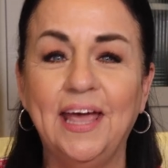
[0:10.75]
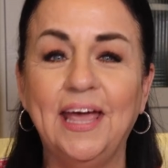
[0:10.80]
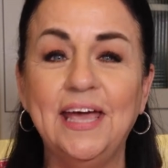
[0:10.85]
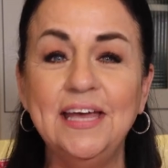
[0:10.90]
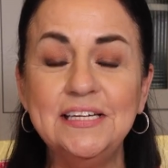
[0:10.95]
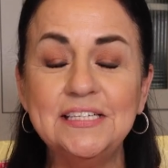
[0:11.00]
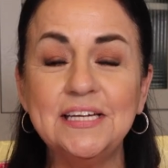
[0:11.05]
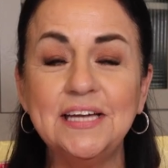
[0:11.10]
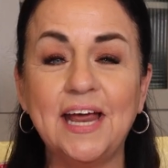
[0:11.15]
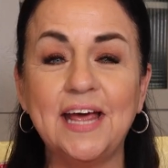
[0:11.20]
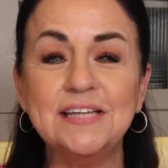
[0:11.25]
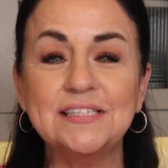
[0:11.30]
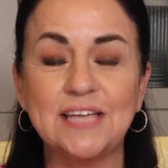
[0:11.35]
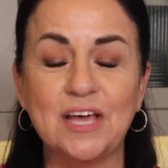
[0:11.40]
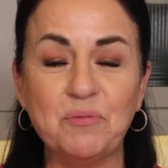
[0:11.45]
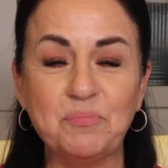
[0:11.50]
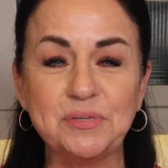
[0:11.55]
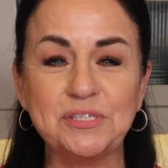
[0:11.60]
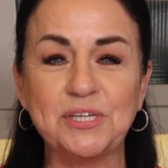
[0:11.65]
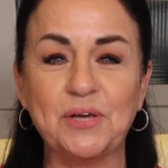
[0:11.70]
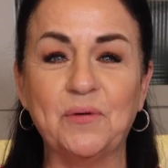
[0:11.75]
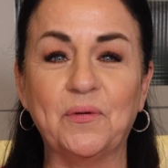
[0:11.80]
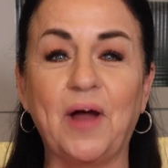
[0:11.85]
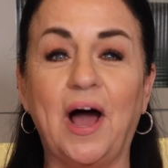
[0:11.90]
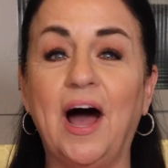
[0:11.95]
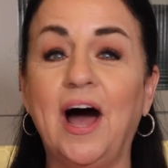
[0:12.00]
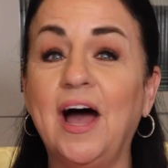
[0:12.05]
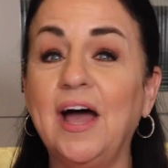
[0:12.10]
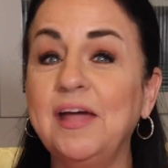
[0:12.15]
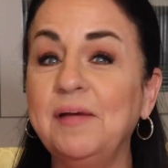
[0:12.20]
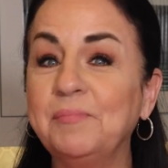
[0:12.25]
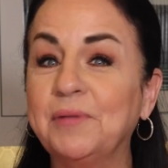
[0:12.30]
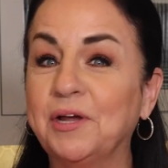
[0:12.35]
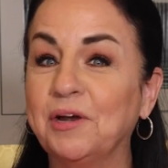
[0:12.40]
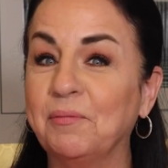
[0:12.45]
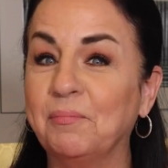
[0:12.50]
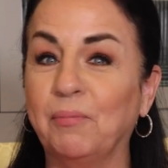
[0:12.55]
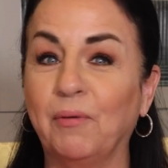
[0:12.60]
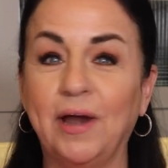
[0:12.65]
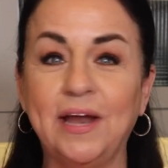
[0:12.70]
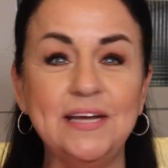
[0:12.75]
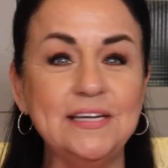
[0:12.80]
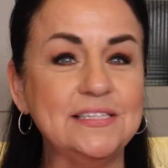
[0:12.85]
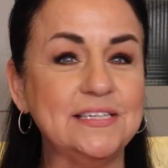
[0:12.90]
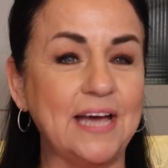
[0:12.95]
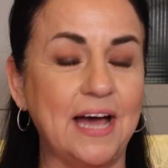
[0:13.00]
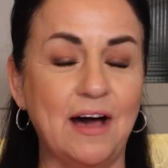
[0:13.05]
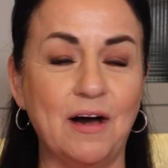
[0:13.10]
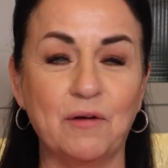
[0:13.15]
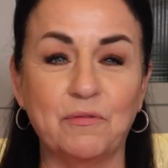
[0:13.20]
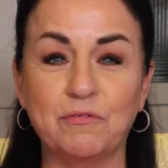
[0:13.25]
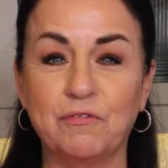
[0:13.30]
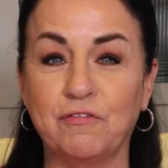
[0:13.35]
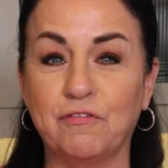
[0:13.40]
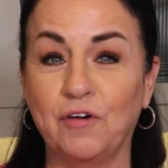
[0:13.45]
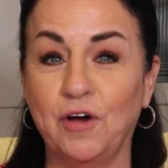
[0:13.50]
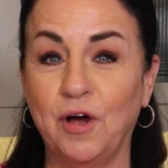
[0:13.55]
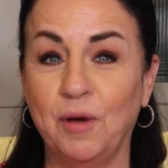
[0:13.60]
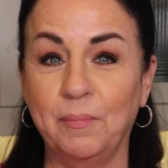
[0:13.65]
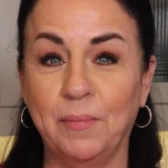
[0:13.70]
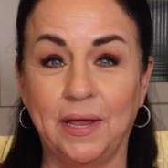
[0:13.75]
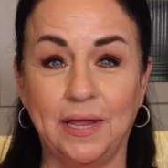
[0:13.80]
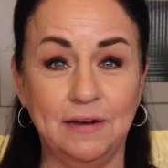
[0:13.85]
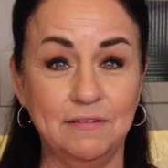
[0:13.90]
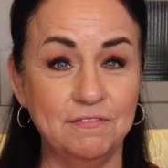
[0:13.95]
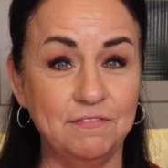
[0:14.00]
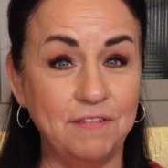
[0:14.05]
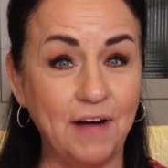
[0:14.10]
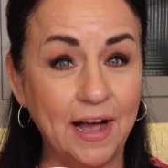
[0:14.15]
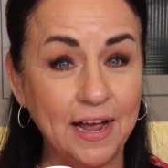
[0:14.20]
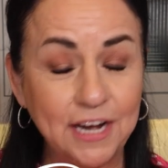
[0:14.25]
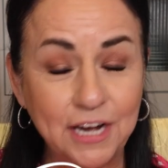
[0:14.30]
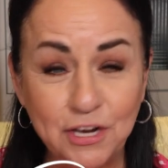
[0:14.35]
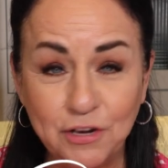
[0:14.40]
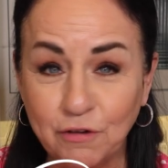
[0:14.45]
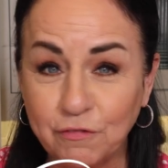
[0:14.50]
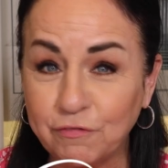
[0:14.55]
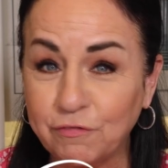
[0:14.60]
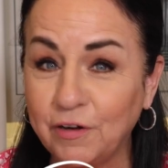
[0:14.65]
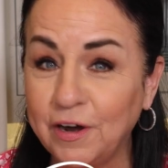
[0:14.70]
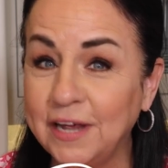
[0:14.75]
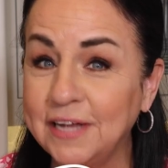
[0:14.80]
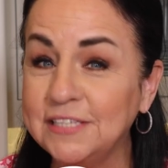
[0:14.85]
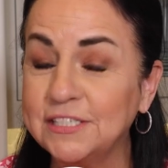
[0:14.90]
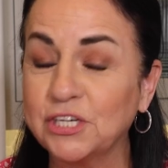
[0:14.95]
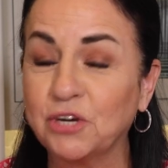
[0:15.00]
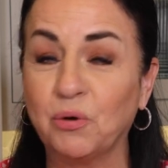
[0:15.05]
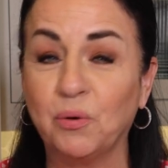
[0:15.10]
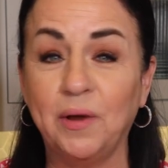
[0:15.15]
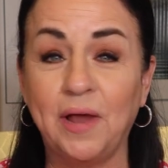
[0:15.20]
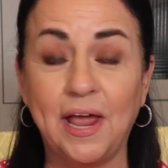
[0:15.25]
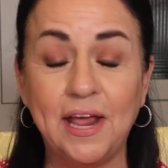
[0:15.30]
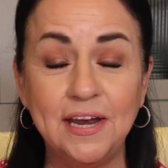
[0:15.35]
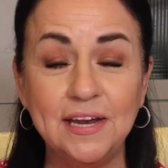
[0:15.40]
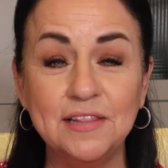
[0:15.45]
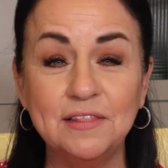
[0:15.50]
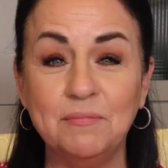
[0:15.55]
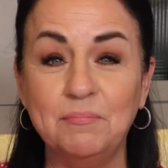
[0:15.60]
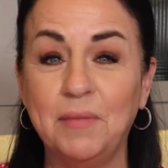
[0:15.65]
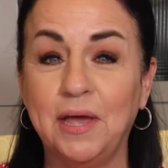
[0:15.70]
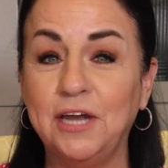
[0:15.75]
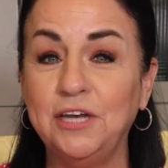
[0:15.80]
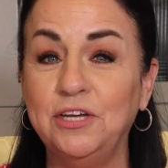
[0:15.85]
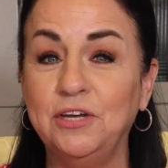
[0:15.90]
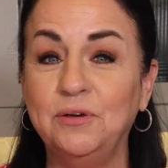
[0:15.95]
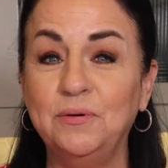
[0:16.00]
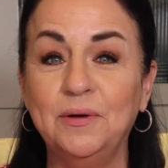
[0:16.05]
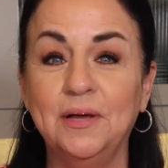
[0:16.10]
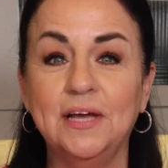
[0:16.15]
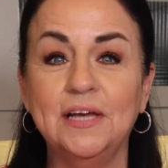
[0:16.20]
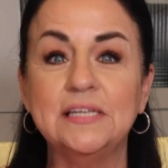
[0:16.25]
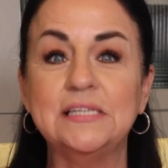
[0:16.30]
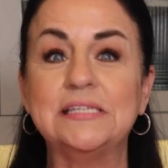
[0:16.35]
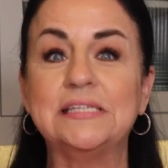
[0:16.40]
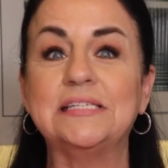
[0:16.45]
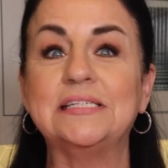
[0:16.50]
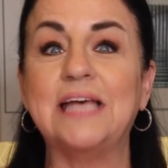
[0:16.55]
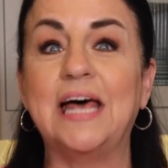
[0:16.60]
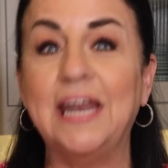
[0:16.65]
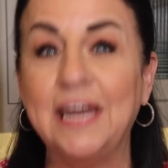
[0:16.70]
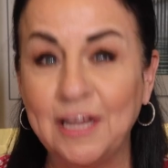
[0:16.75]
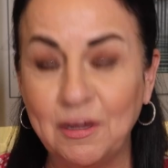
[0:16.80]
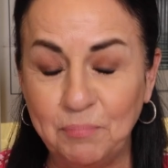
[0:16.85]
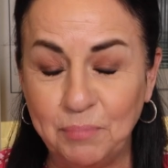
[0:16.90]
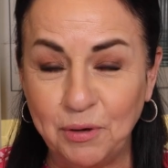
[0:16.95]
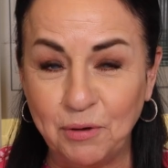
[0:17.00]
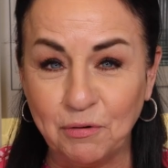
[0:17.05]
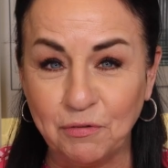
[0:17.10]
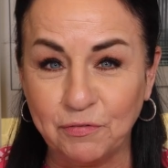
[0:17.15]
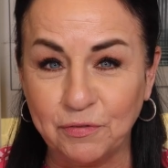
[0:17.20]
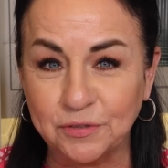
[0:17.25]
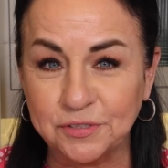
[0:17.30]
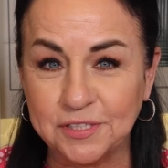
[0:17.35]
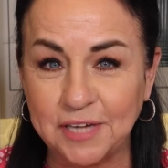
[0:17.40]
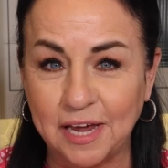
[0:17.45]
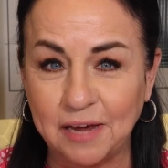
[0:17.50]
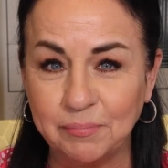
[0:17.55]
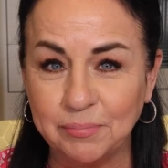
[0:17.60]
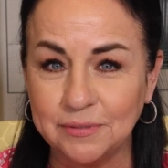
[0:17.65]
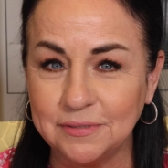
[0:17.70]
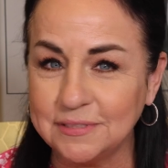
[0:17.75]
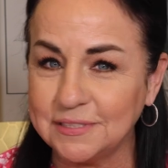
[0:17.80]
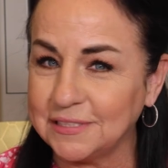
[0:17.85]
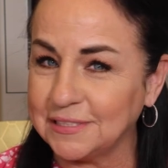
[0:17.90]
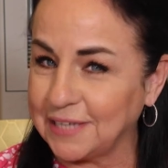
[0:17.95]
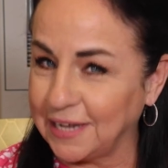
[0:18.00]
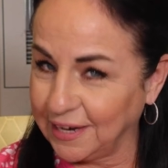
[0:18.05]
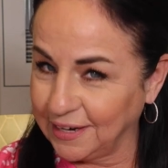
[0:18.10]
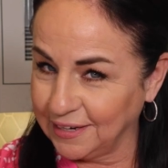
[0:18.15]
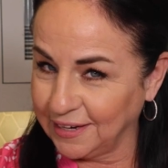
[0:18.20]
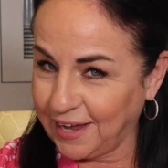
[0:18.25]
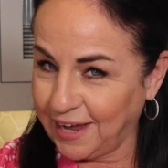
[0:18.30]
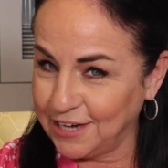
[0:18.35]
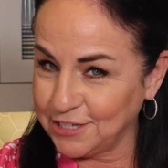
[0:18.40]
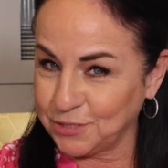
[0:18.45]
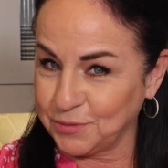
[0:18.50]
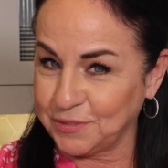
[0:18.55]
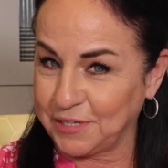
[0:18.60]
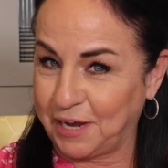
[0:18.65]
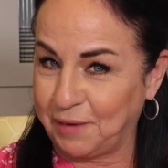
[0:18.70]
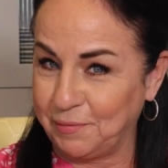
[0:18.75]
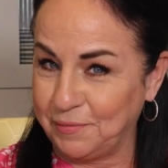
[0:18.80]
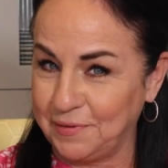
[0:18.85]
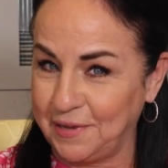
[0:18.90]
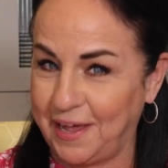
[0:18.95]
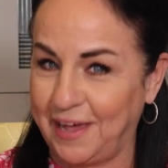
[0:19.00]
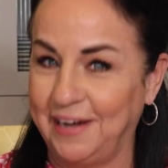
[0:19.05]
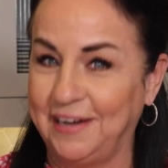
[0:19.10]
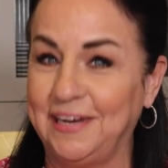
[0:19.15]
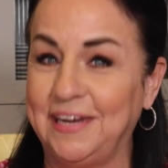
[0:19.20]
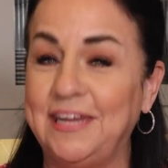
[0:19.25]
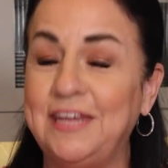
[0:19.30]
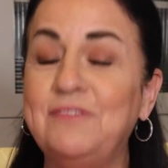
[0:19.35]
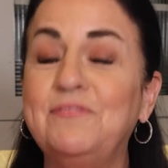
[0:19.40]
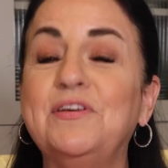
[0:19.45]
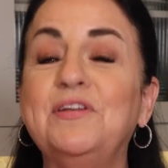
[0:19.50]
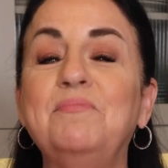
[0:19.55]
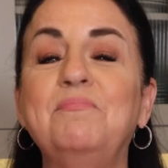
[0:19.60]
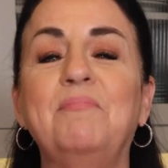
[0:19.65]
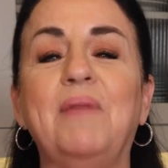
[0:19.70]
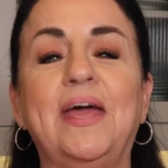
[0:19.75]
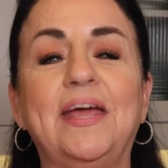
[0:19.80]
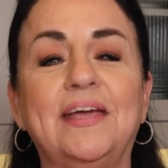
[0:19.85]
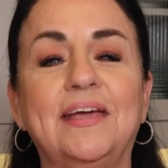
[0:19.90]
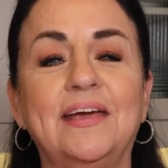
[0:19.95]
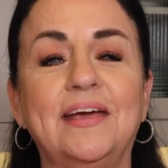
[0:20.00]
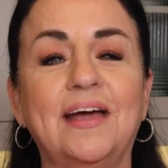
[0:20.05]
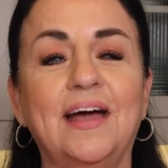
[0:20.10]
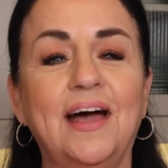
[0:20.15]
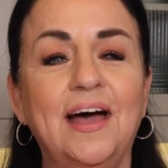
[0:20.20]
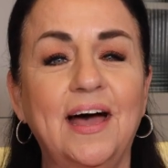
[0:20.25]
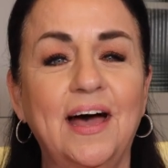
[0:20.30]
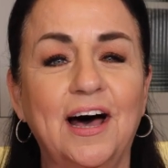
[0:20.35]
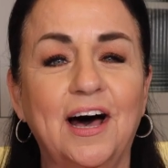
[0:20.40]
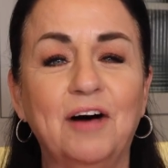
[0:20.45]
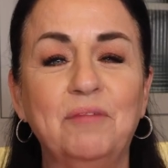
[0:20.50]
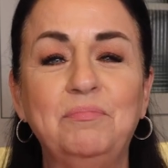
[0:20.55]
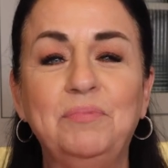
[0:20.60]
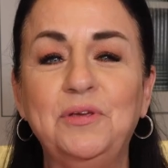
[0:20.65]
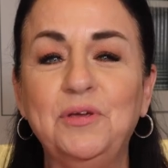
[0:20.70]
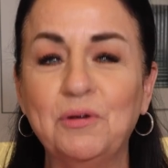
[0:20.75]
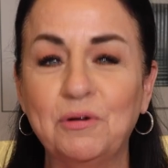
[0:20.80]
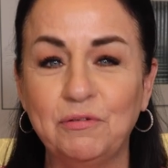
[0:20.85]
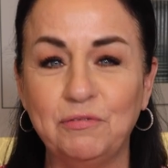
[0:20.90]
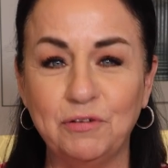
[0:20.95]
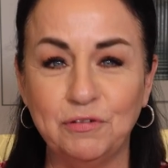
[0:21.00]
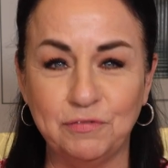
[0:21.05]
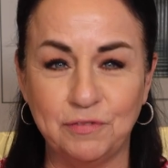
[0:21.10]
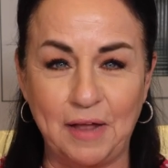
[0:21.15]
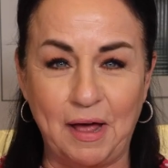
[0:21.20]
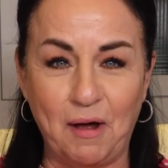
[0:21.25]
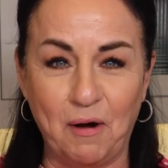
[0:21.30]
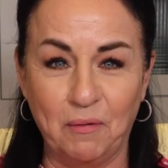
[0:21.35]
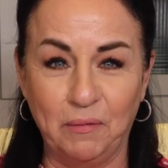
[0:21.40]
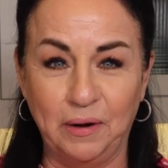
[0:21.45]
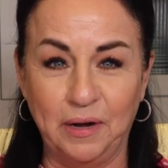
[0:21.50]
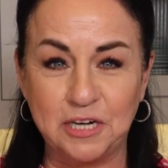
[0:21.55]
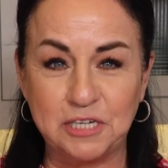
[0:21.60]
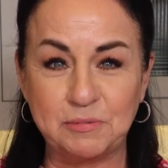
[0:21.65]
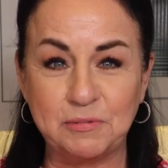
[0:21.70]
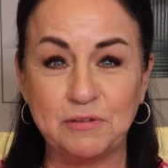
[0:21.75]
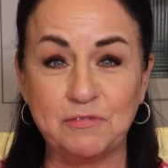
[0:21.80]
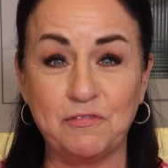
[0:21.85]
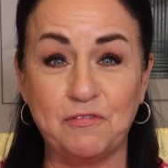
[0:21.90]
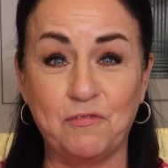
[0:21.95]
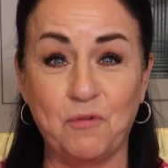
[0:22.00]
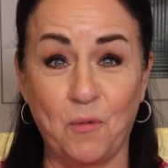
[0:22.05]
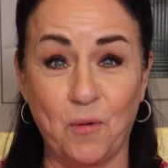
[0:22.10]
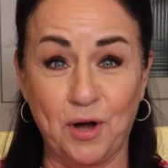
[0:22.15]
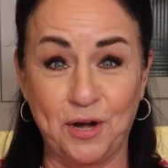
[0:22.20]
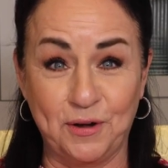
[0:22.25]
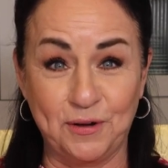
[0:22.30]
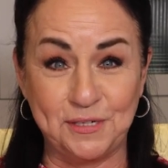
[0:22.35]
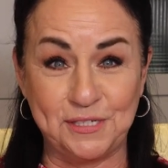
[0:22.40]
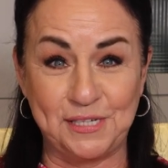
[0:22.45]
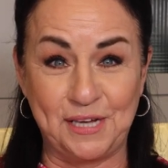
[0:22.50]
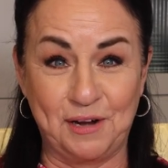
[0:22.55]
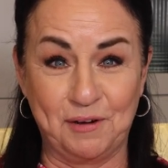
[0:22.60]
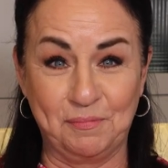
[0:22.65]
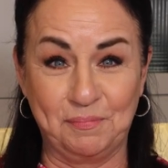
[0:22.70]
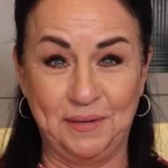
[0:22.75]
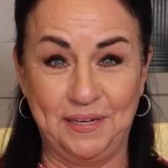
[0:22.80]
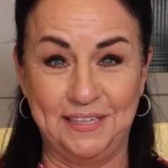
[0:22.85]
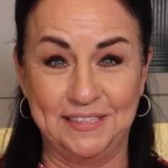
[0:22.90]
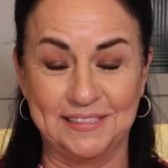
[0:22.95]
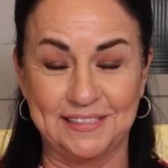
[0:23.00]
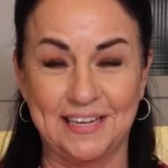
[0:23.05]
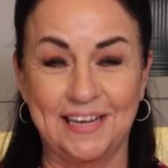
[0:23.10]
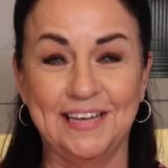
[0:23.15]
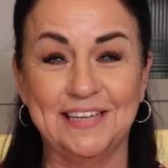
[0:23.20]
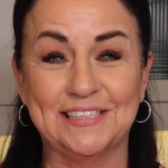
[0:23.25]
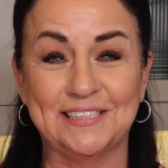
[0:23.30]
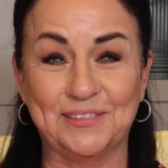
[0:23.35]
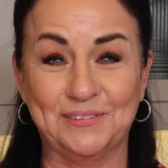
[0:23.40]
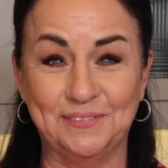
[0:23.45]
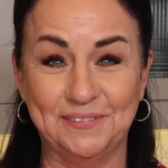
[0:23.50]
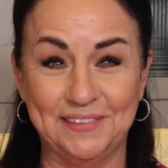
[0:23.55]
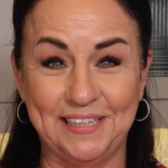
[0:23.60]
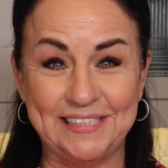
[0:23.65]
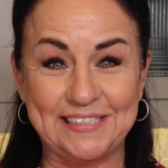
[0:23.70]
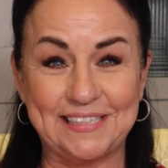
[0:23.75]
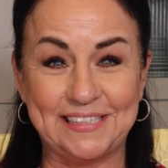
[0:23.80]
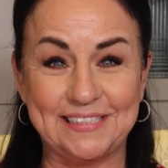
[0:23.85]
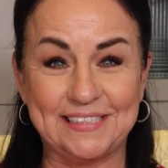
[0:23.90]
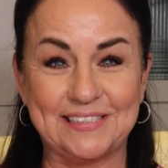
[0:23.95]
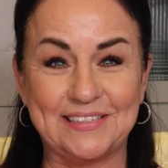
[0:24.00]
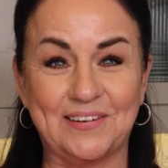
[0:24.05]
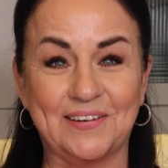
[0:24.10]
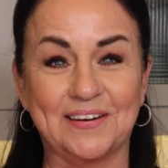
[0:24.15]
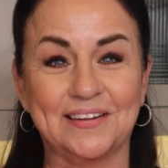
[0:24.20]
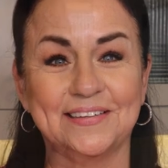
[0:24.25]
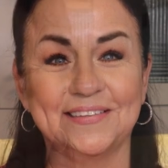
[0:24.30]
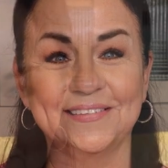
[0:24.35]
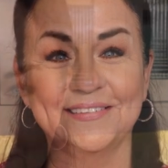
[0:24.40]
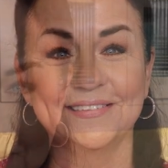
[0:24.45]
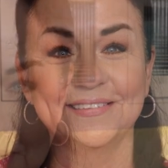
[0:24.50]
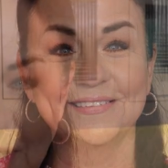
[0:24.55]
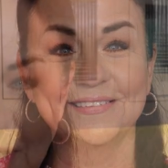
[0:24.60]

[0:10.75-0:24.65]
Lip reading: In today's episode, I am going to break down from inviting your friends, creating the menu, setting a beautiful table, setting a casual table, and even making a beautiful flower arrangement for your centerpiece. So let's get started.